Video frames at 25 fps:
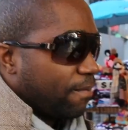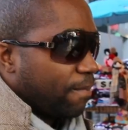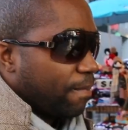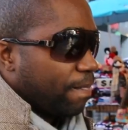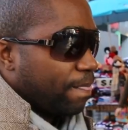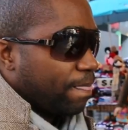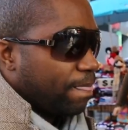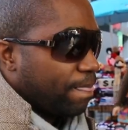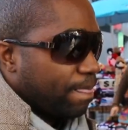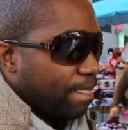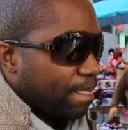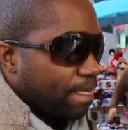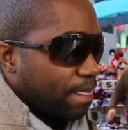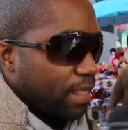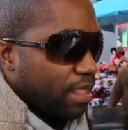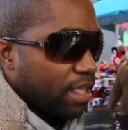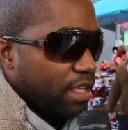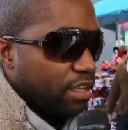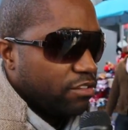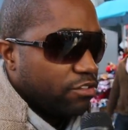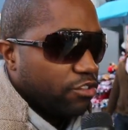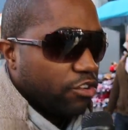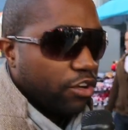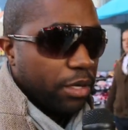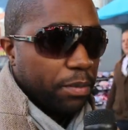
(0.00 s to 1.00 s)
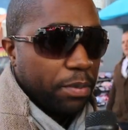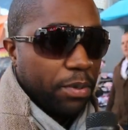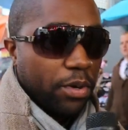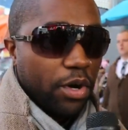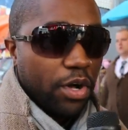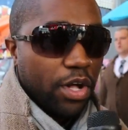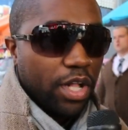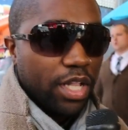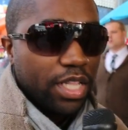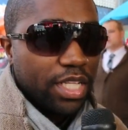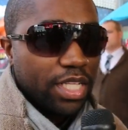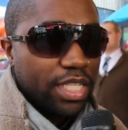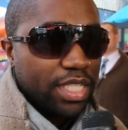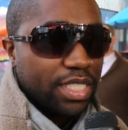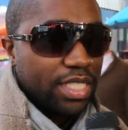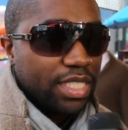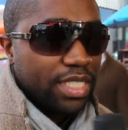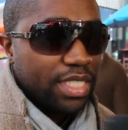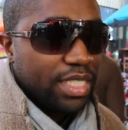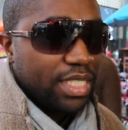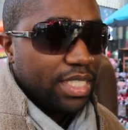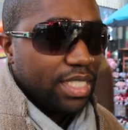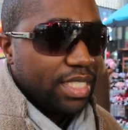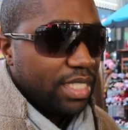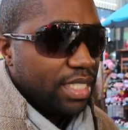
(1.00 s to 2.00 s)
here with Roy Paul.
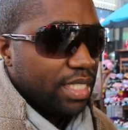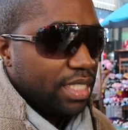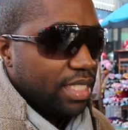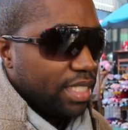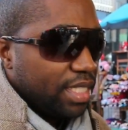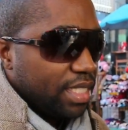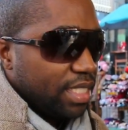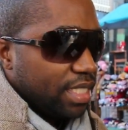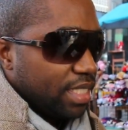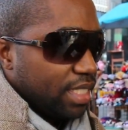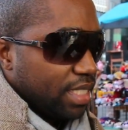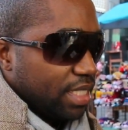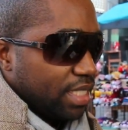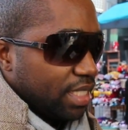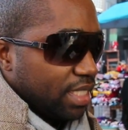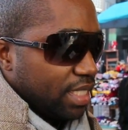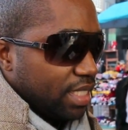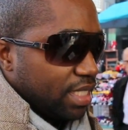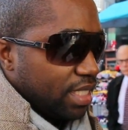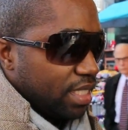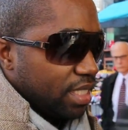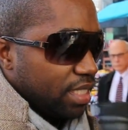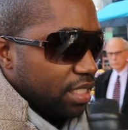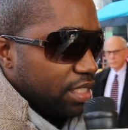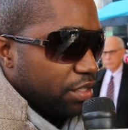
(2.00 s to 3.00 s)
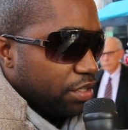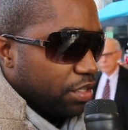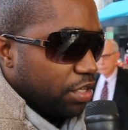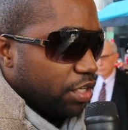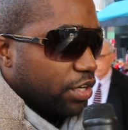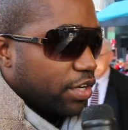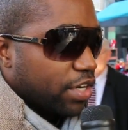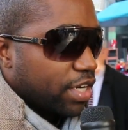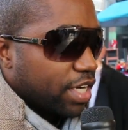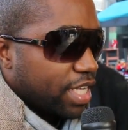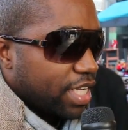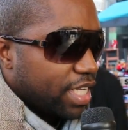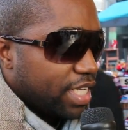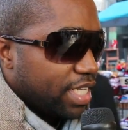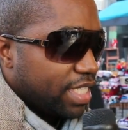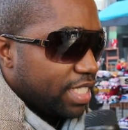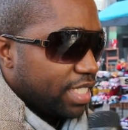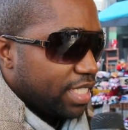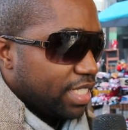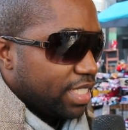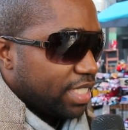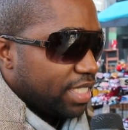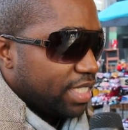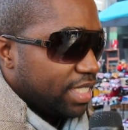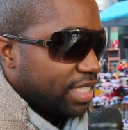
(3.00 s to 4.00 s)
And you're from? New York.
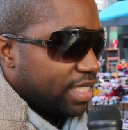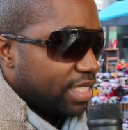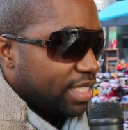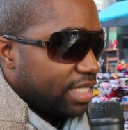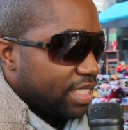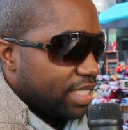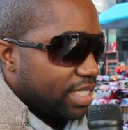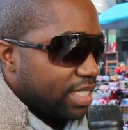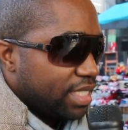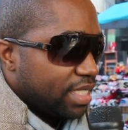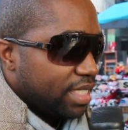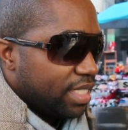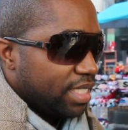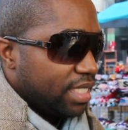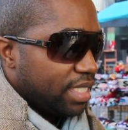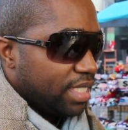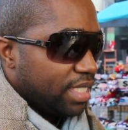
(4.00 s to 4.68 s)
And